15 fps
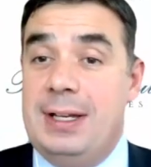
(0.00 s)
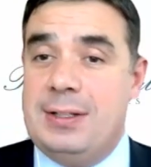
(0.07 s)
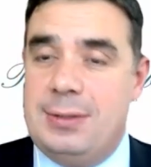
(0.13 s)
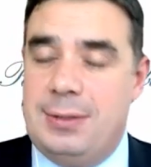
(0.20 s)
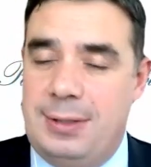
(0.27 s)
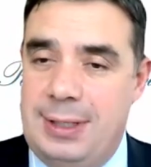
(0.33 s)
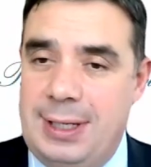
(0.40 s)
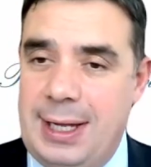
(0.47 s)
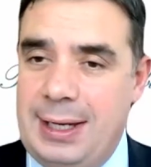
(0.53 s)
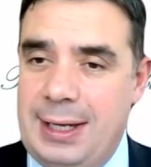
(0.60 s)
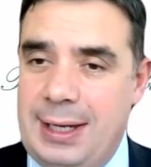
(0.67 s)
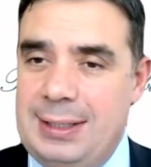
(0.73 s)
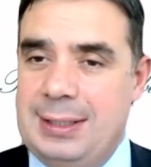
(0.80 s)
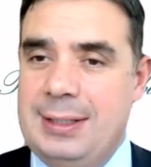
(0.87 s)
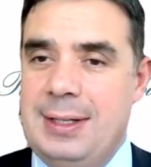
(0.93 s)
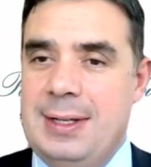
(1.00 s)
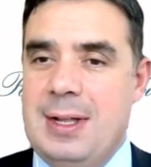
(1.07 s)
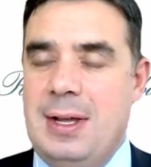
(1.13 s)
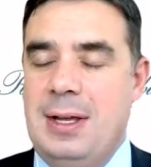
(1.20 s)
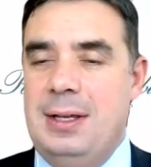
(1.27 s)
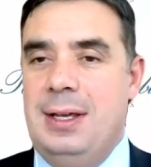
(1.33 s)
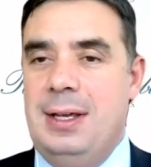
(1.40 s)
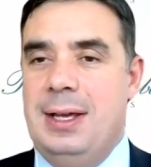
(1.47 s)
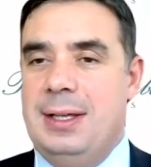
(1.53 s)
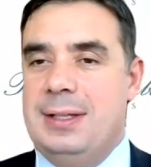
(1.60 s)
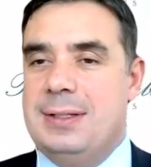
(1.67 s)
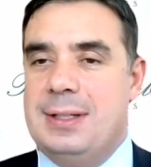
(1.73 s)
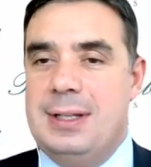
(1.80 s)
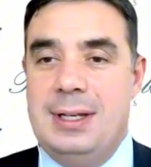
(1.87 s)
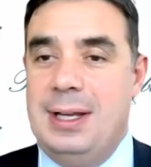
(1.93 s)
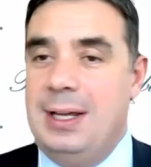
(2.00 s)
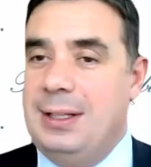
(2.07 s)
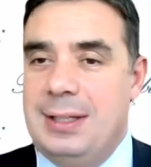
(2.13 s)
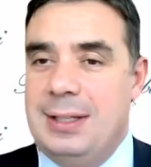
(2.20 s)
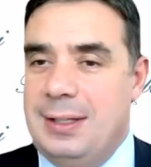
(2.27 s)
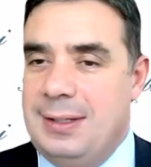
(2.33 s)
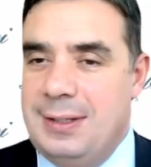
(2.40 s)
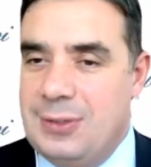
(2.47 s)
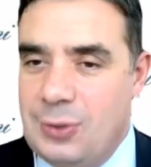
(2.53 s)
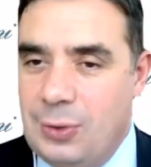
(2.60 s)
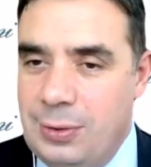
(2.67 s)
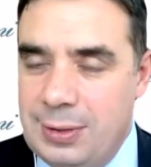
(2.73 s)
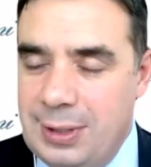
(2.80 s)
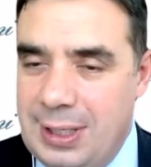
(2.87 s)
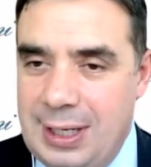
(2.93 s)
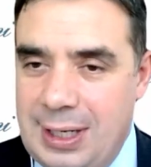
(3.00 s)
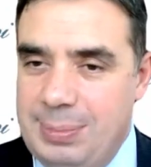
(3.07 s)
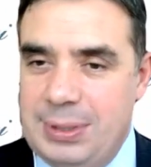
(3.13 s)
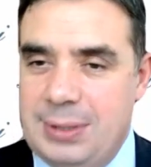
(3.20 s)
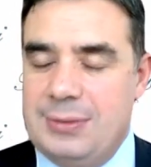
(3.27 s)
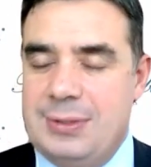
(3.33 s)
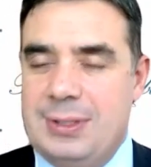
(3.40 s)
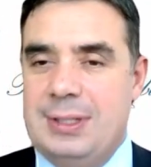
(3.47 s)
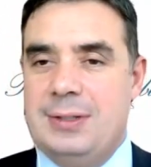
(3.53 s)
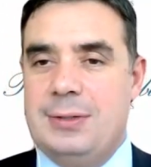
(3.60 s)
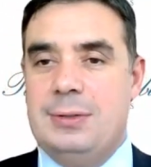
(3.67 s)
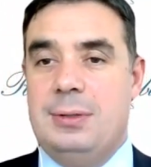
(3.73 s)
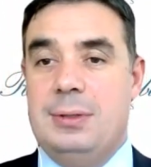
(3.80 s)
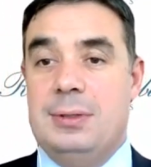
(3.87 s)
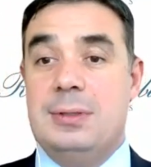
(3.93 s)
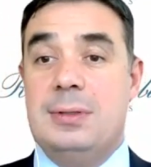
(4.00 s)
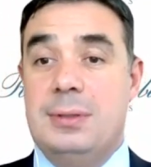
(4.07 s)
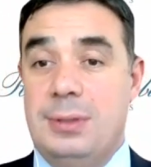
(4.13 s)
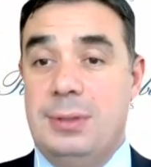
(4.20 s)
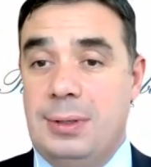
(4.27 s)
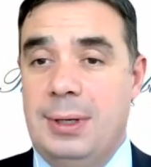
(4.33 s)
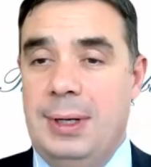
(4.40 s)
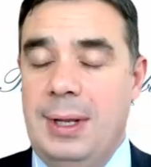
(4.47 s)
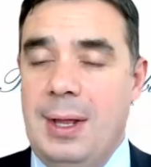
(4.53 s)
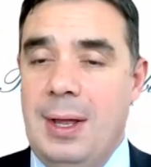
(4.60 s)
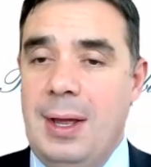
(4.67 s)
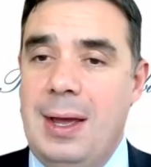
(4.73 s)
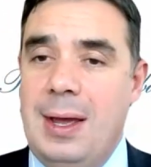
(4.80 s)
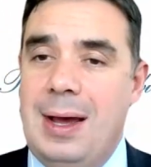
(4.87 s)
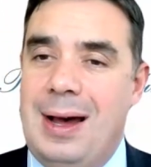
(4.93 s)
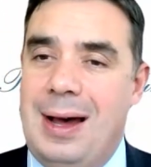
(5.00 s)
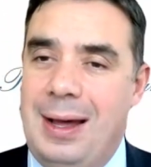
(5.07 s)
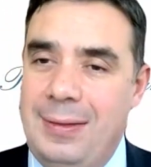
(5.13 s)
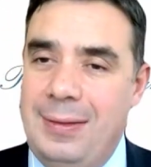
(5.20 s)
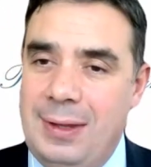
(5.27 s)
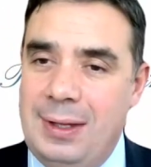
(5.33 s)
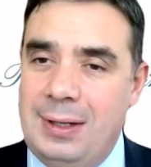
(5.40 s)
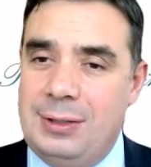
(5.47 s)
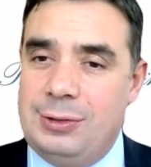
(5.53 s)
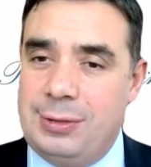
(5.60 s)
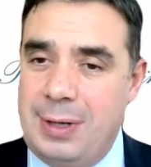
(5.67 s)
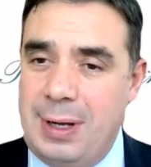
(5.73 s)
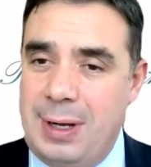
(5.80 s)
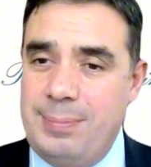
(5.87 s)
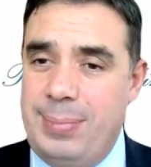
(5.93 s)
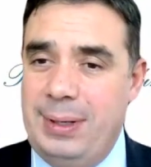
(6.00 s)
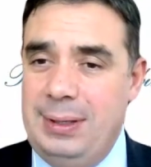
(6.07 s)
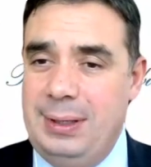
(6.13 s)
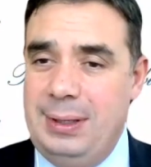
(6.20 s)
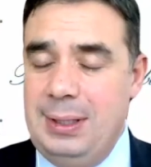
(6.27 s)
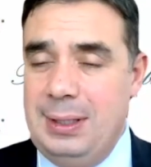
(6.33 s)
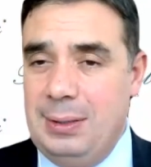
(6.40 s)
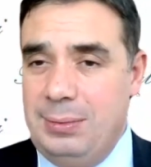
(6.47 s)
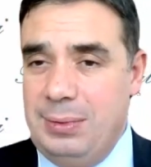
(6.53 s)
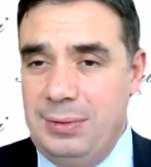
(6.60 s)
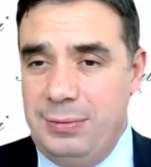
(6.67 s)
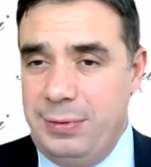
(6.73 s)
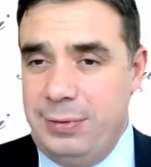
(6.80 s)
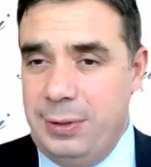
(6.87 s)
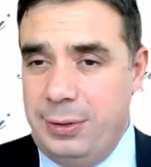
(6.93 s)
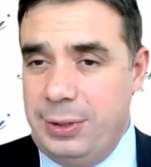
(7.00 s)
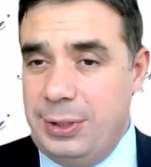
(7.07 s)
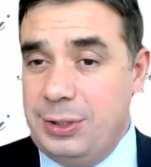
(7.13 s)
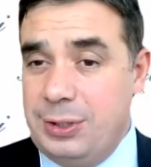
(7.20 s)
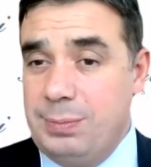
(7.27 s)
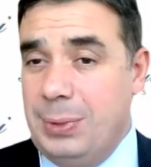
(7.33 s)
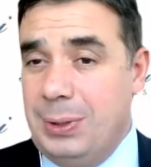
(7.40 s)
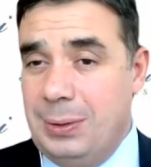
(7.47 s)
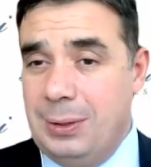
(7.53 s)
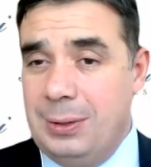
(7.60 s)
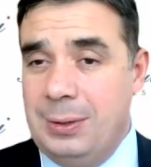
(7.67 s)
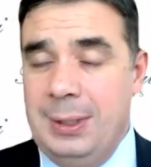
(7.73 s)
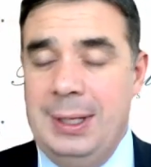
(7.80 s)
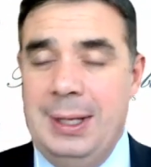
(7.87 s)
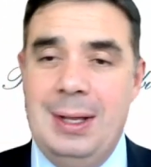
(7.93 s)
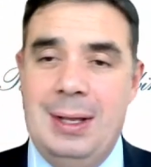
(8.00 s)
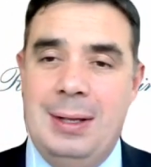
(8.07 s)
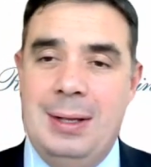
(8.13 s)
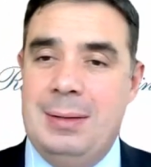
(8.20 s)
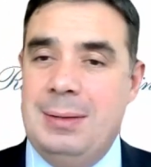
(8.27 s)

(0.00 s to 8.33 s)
investor on that. He has created his own cryptos and so on. So, you know, under Trump, I think they will flourish more